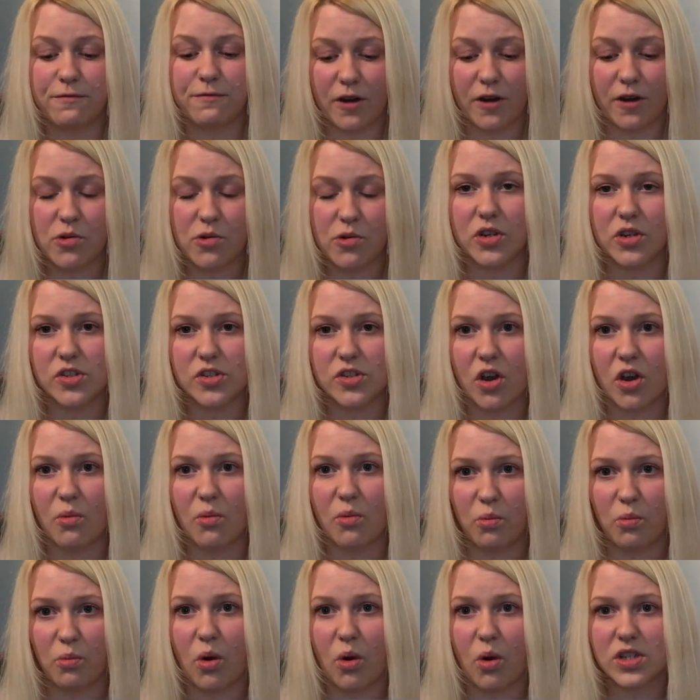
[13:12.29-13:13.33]
focus
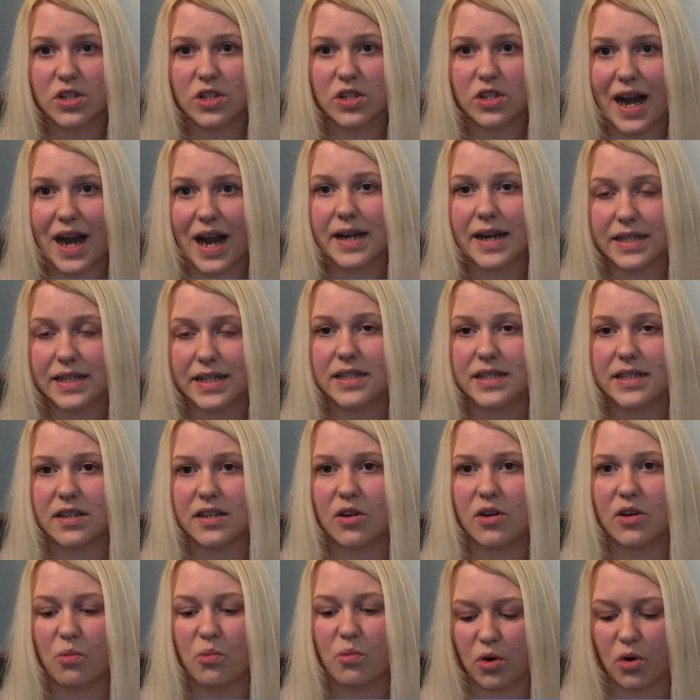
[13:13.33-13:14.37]
on what I had eaten,